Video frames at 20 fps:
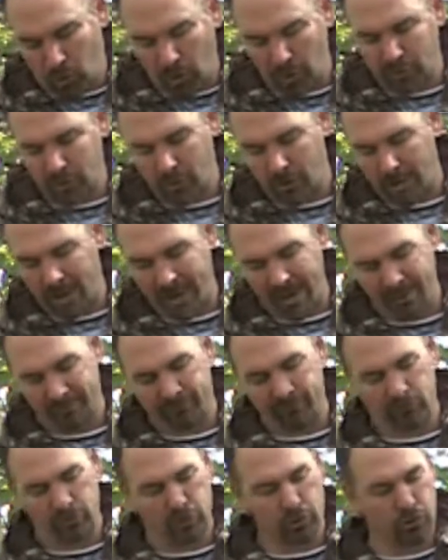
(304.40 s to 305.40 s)
also have
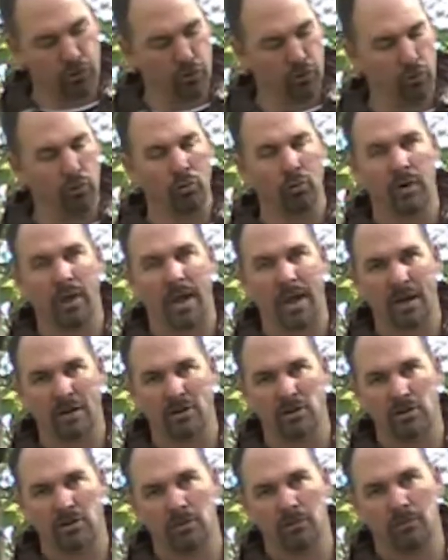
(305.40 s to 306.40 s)
two
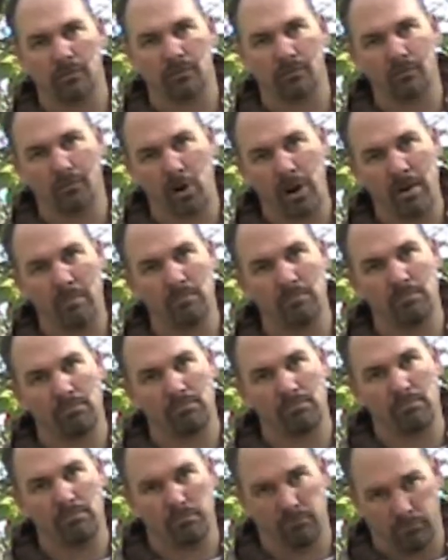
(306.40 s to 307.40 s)
X frame
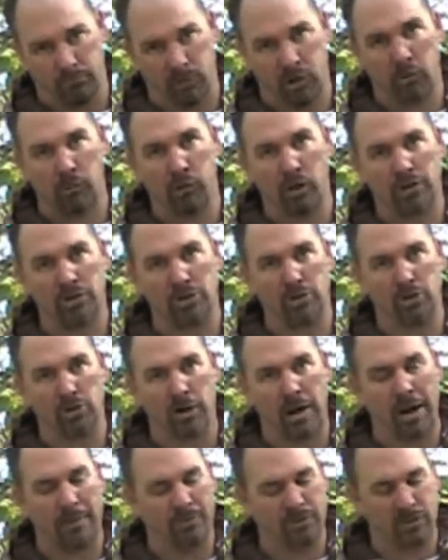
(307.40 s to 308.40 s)
compression
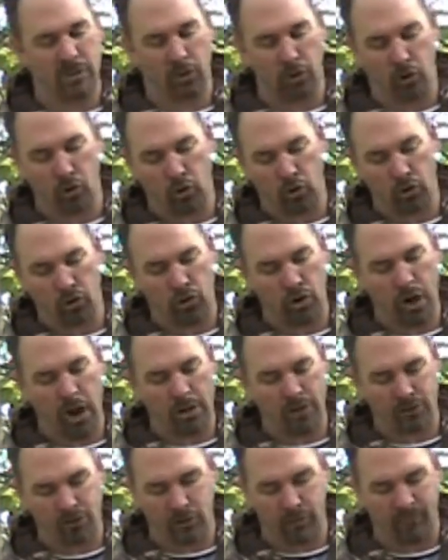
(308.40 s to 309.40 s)
straps that'll go
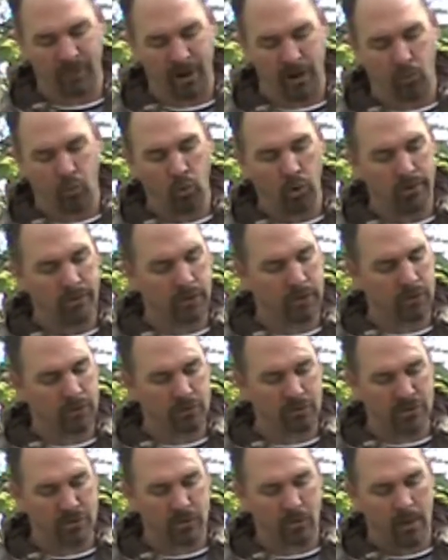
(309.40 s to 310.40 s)
across. So you've got one that goes
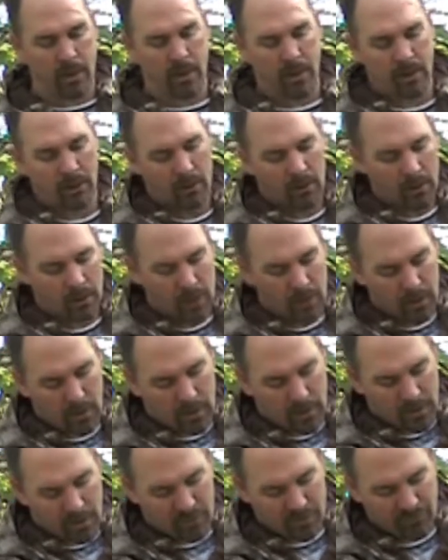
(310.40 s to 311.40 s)
this way
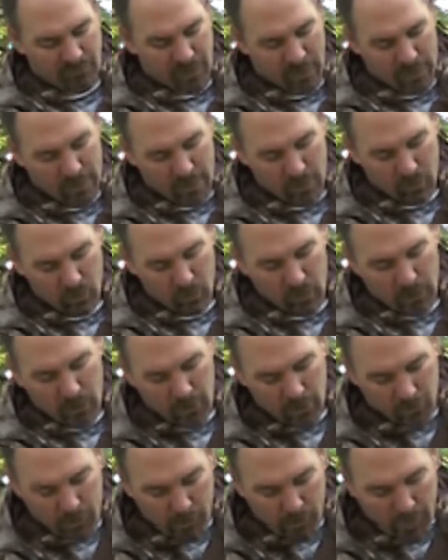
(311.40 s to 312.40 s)
and you've got another one
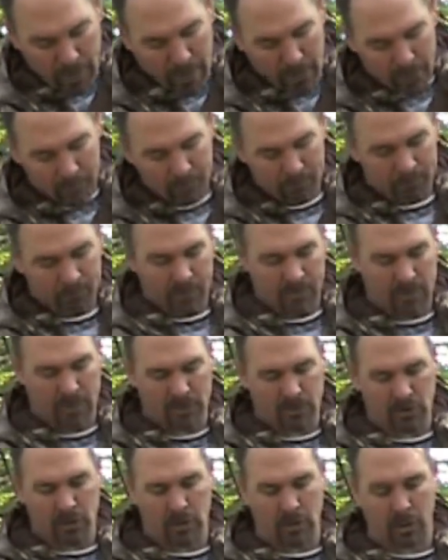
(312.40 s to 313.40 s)
here at the bottom
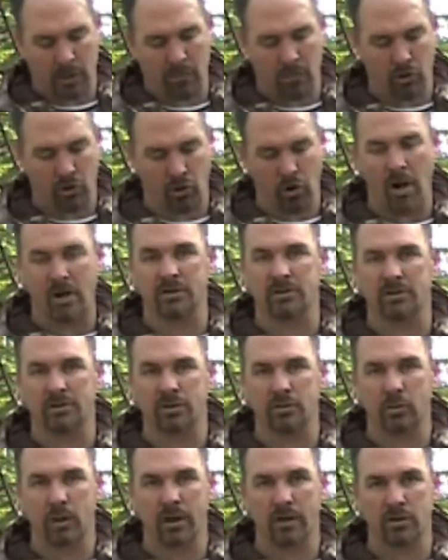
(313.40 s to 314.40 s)
that's gonna come across
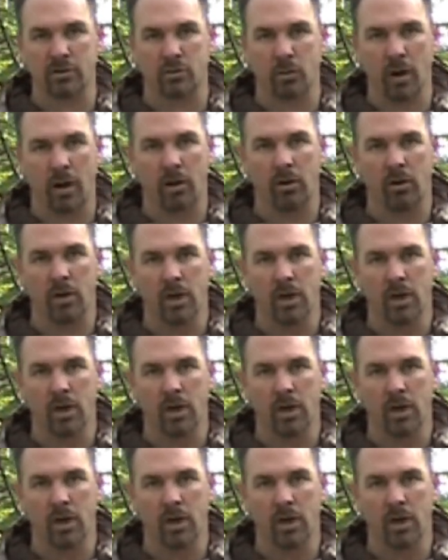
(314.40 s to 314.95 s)
this way as well.